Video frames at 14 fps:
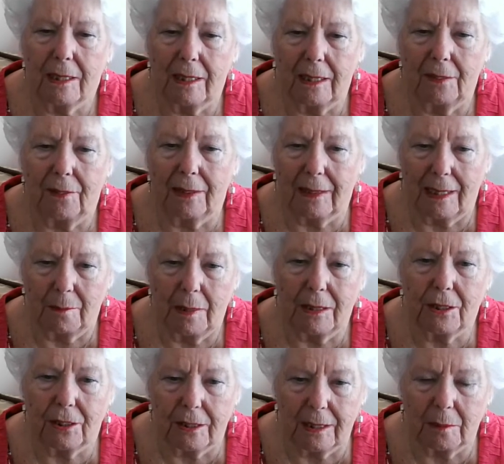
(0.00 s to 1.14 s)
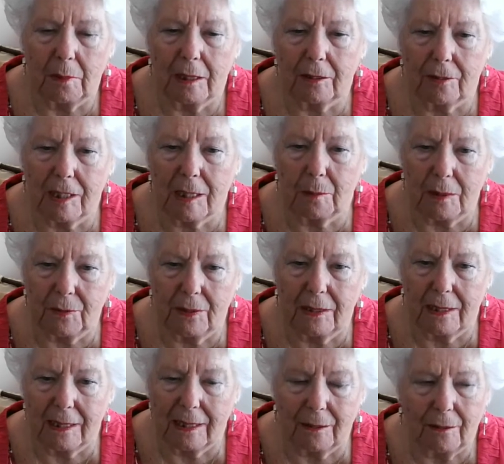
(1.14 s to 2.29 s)
I think I mentioned it in my Christmas
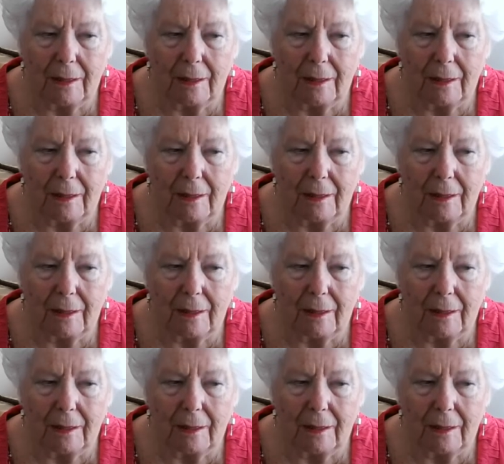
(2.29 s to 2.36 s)
video,